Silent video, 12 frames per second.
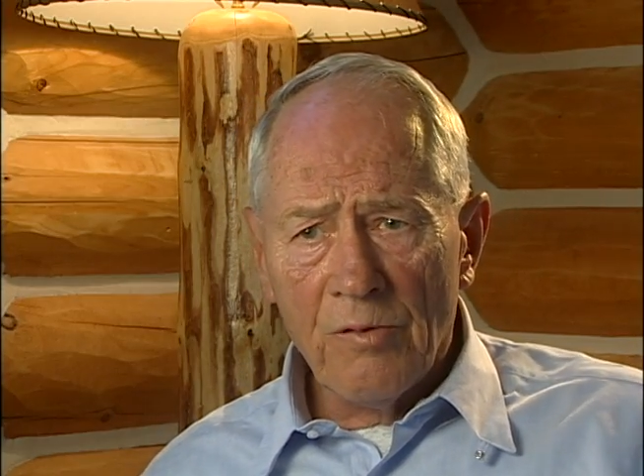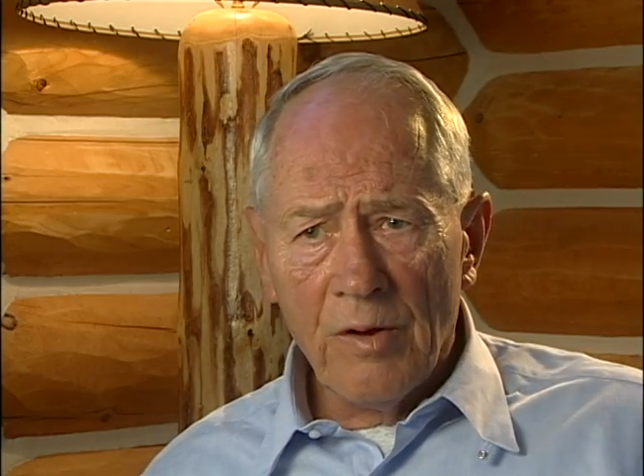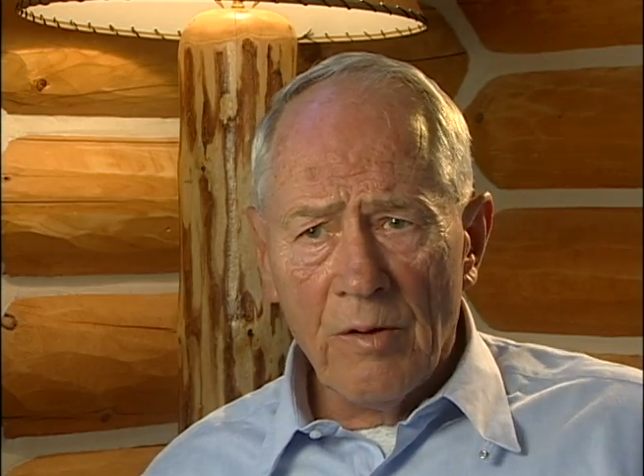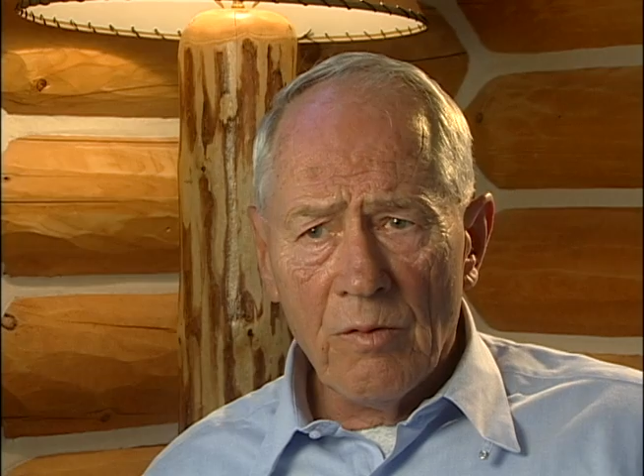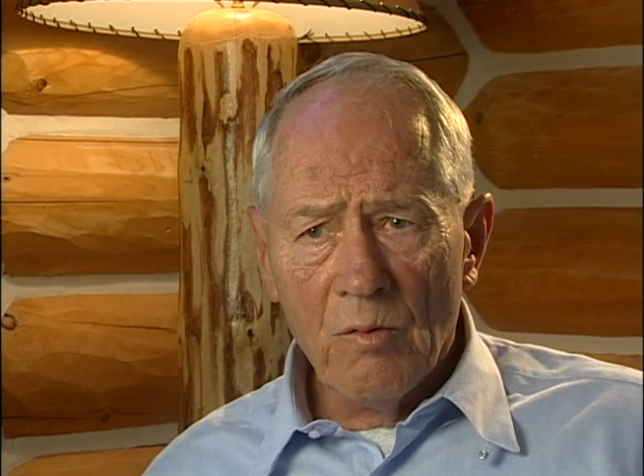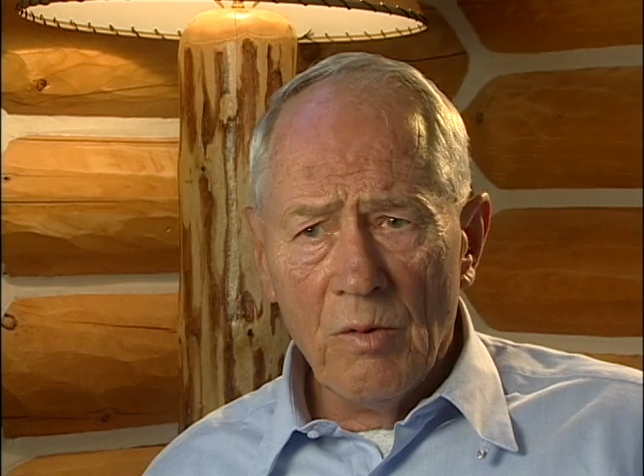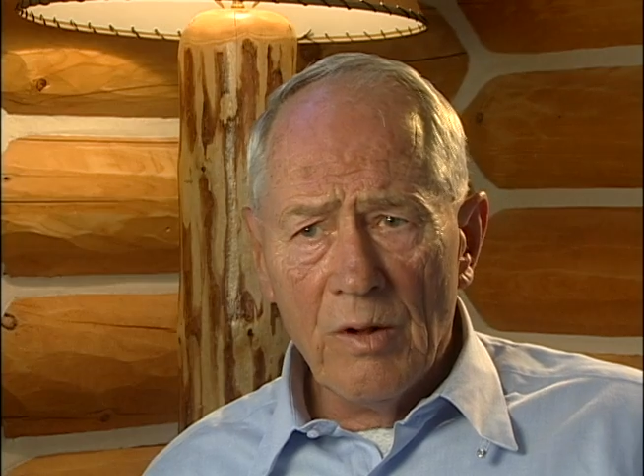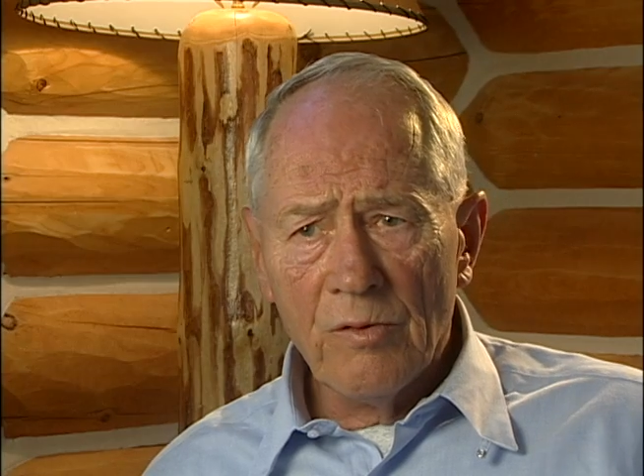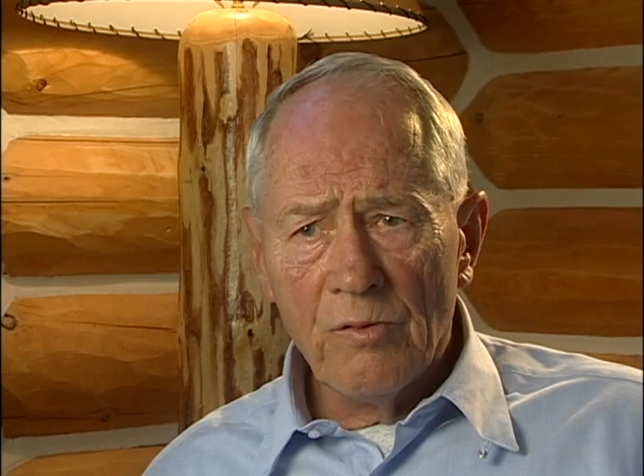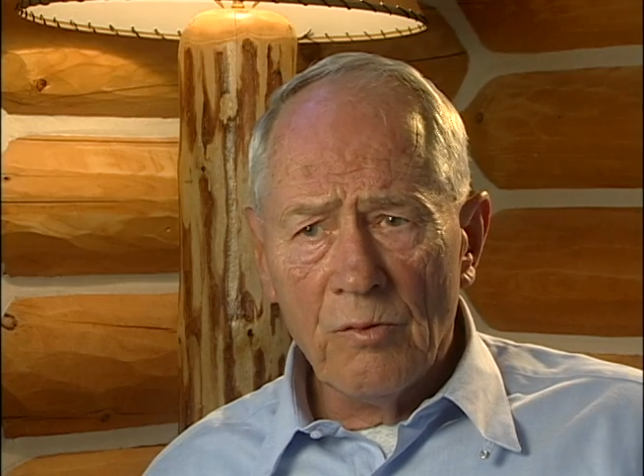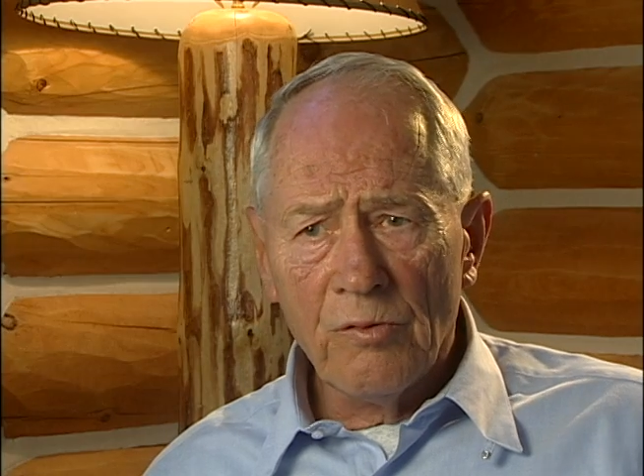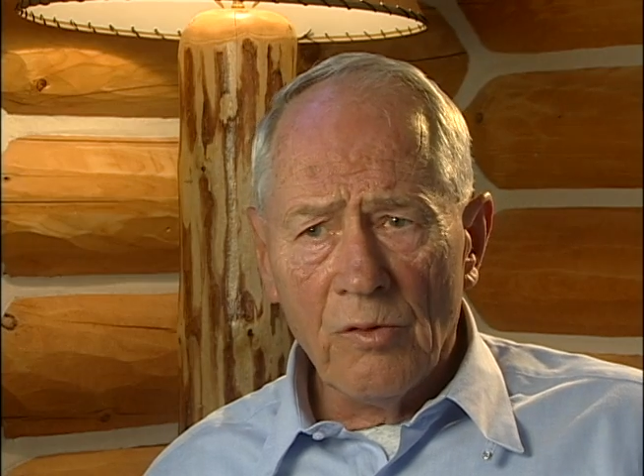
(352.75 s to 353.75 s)
They were the ones
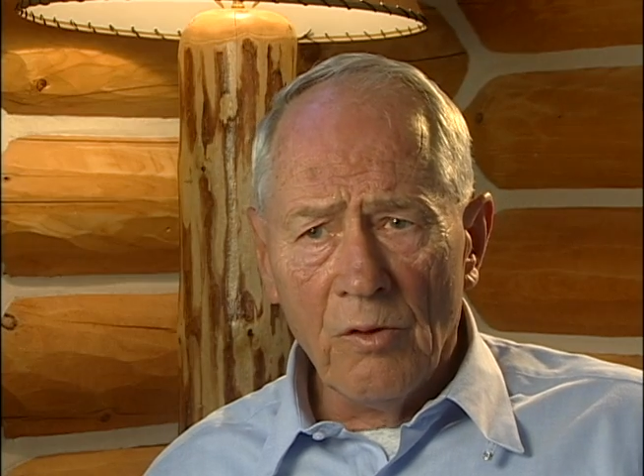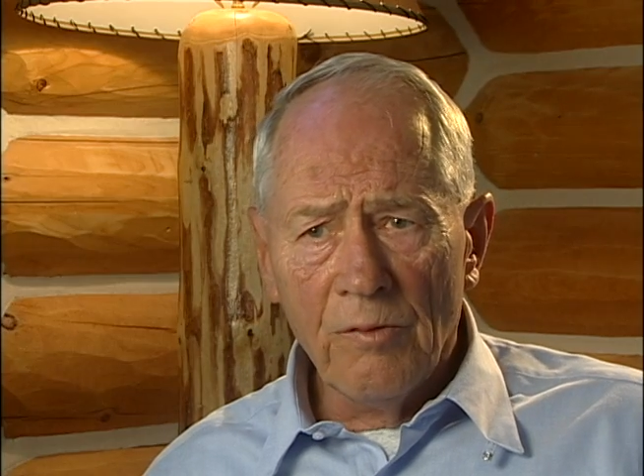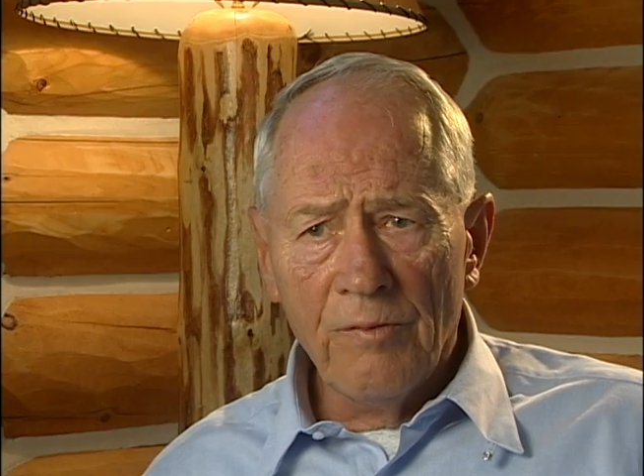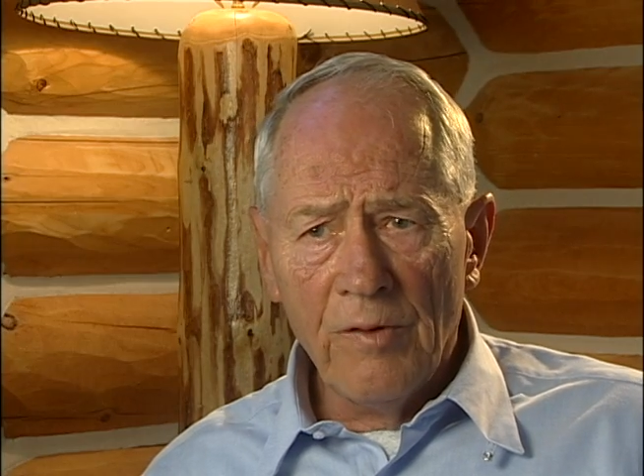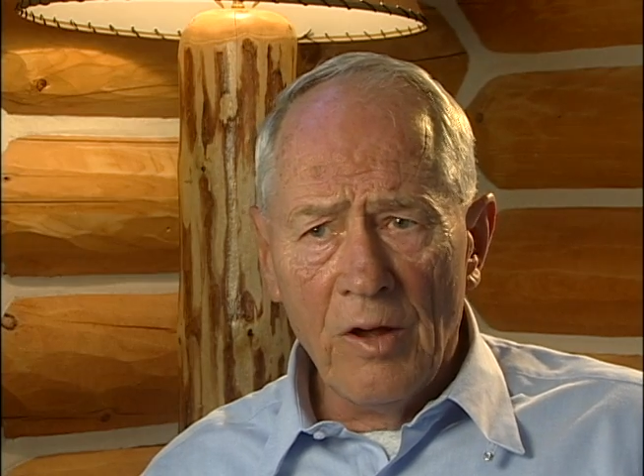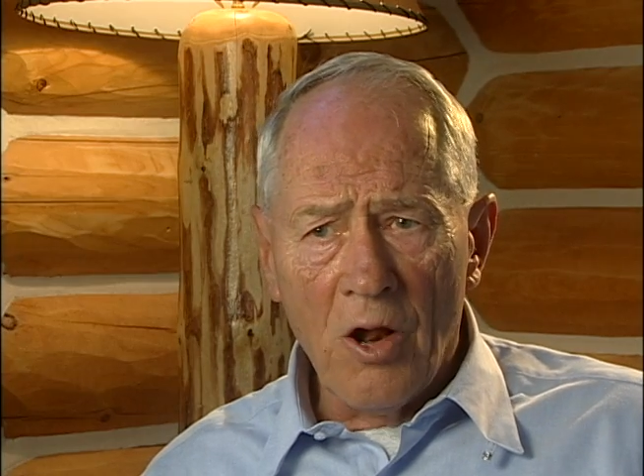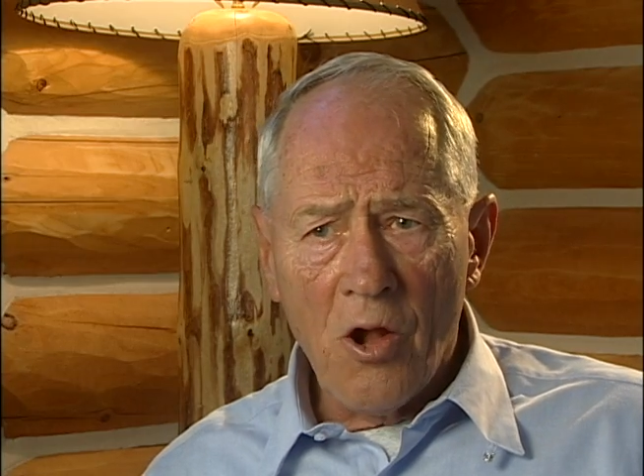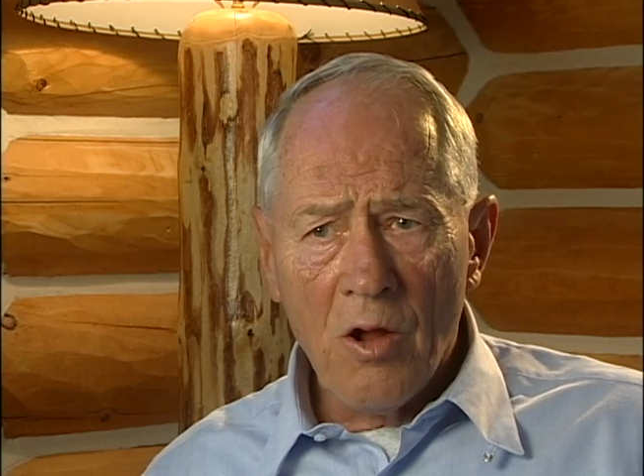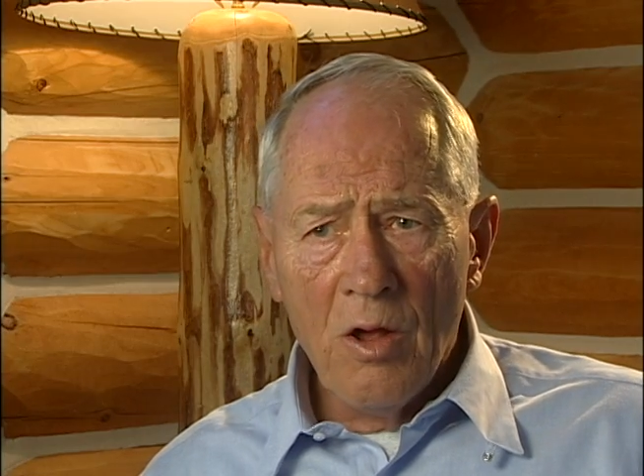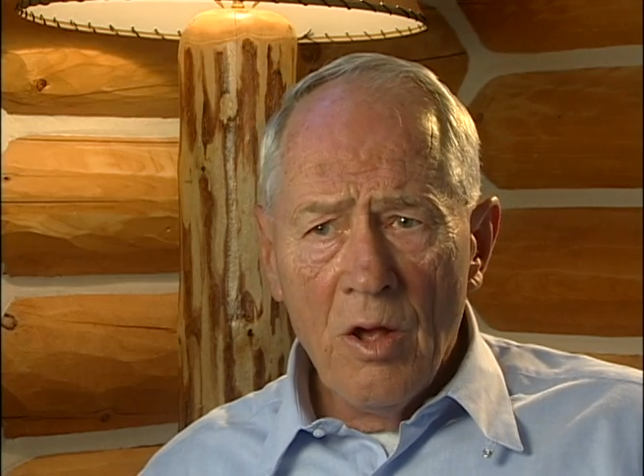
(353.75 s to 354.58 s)
who sold fish